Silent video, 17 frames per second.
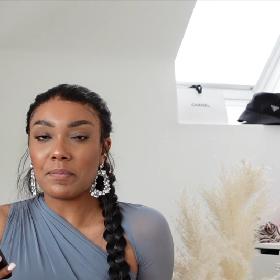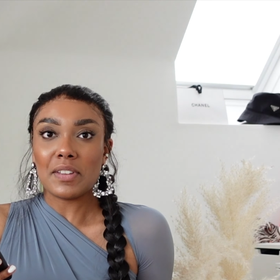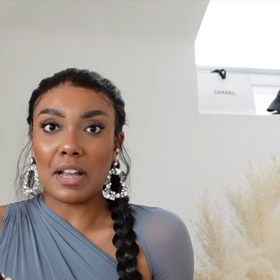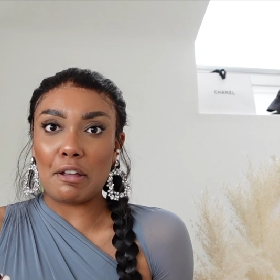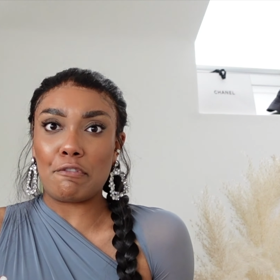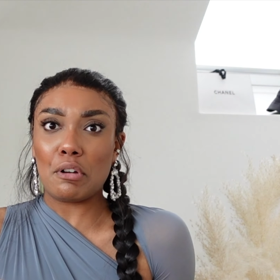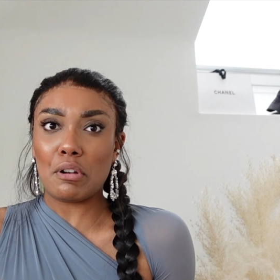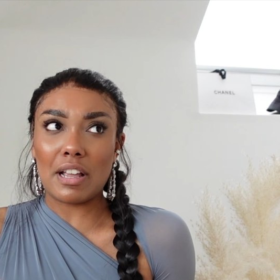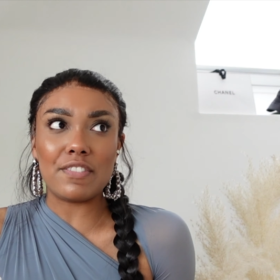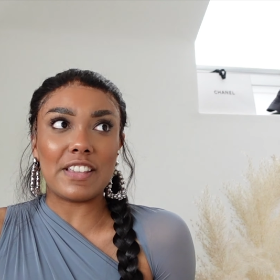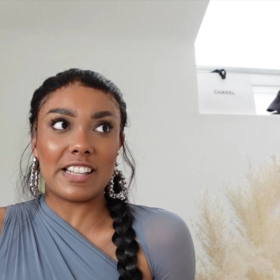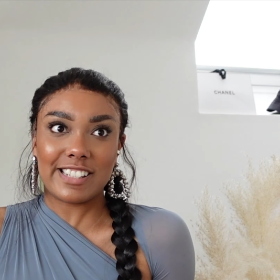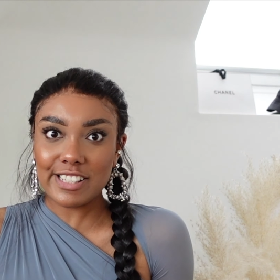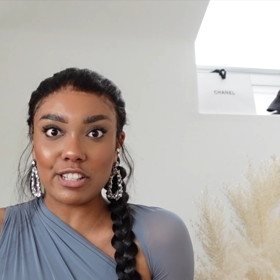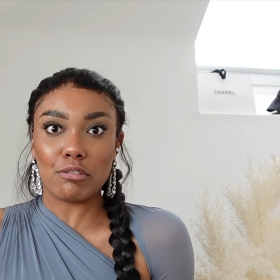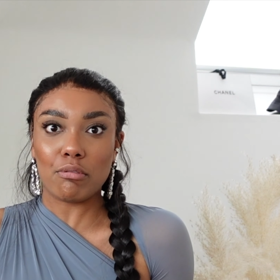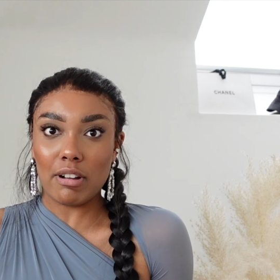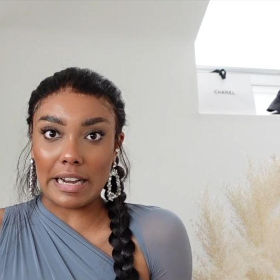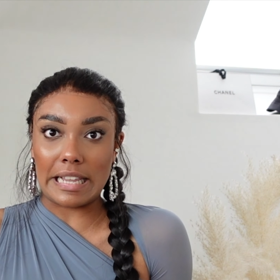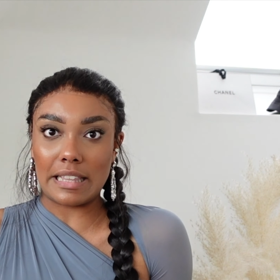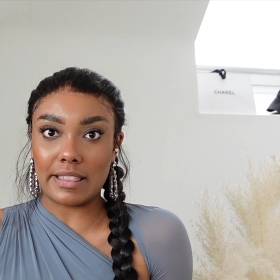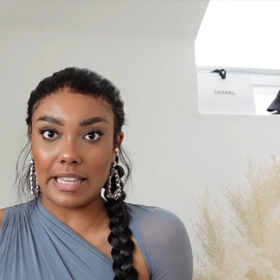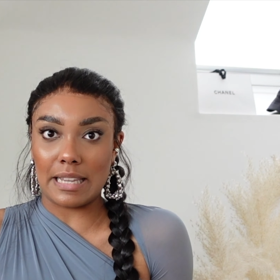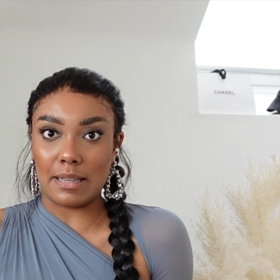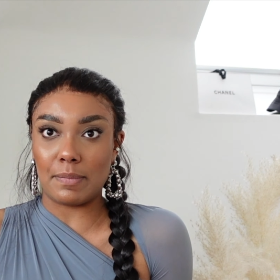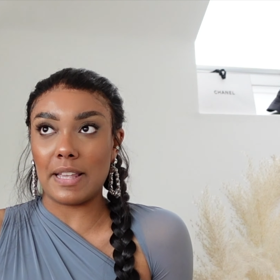I feel like this is a running
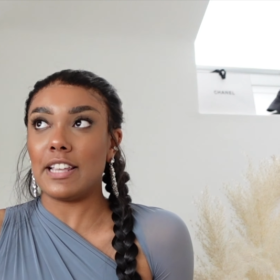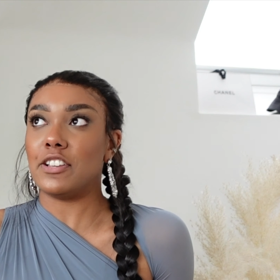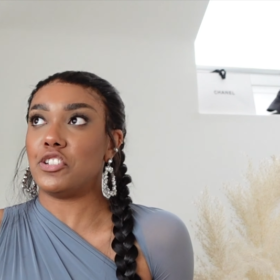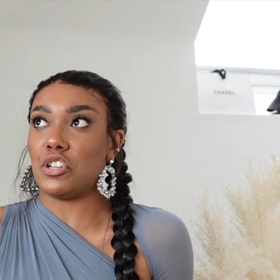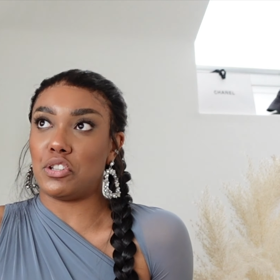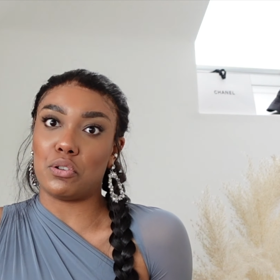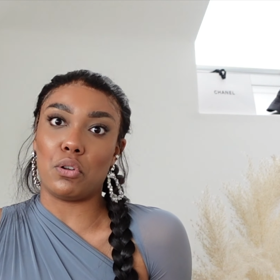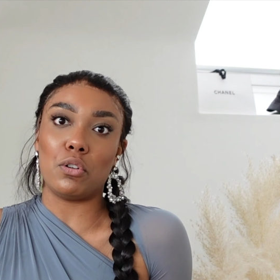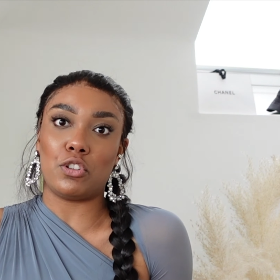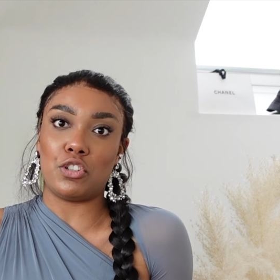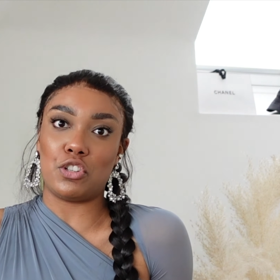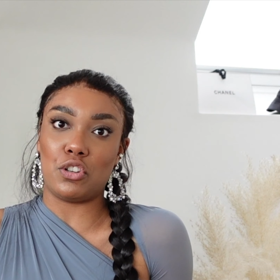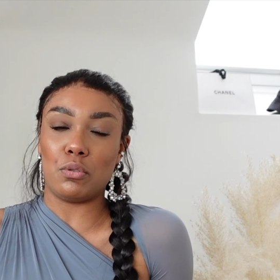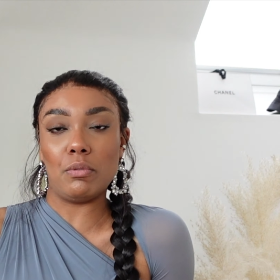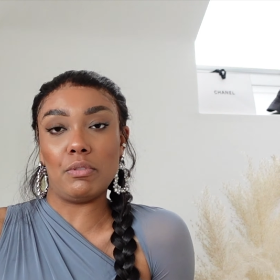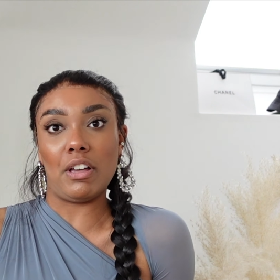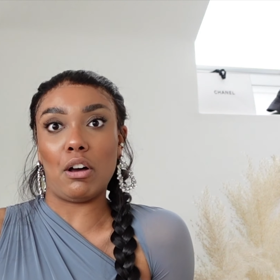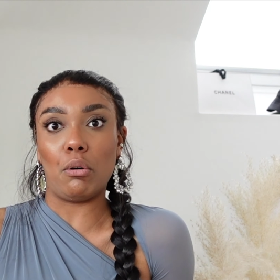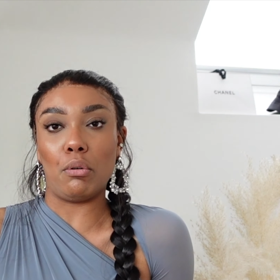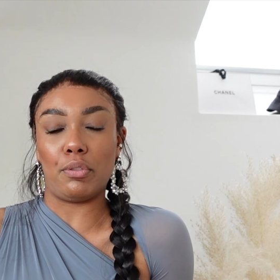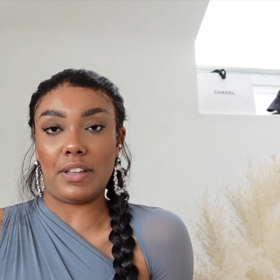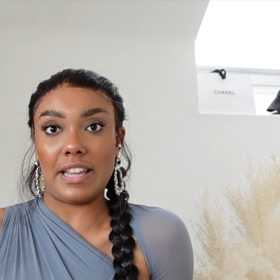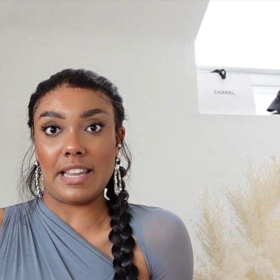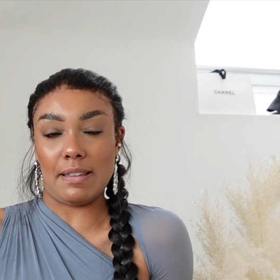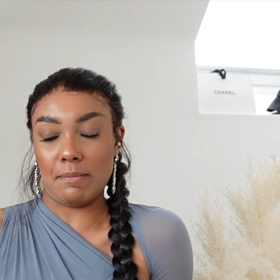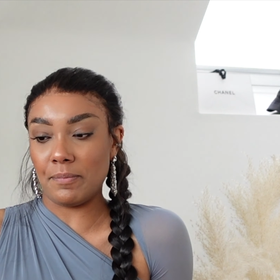theme that it's just not to do with the whole
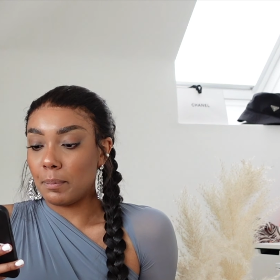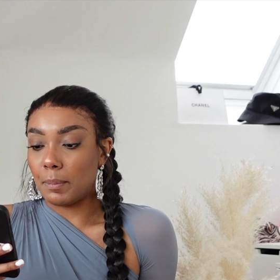thing.